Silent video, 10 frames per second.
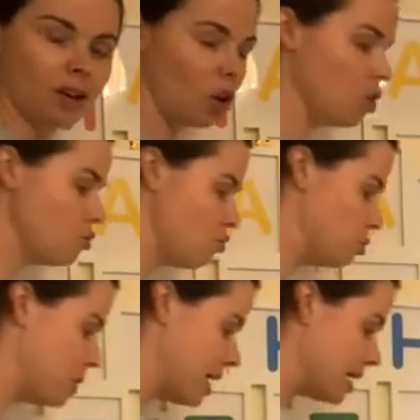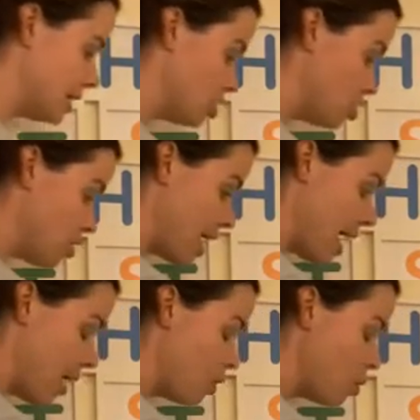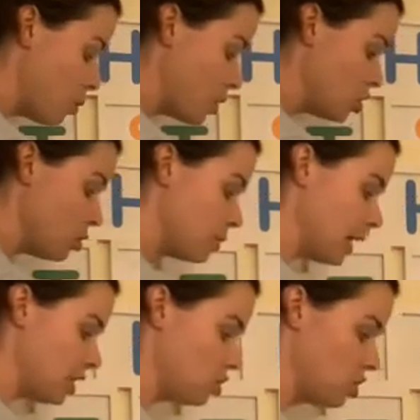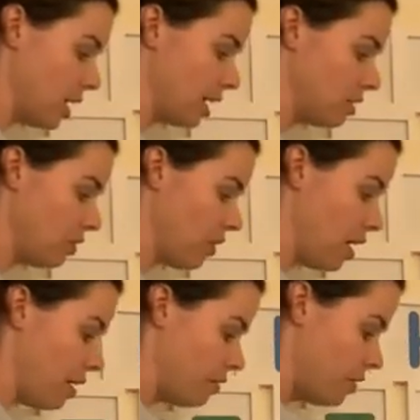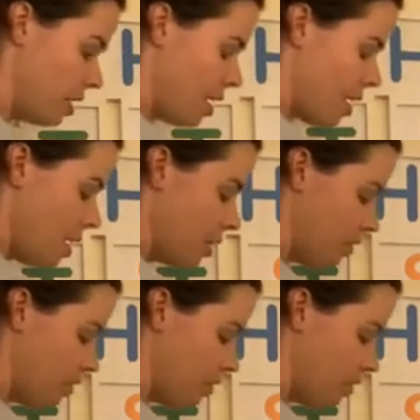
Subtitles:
100's been added, so now we do need to change the 5. The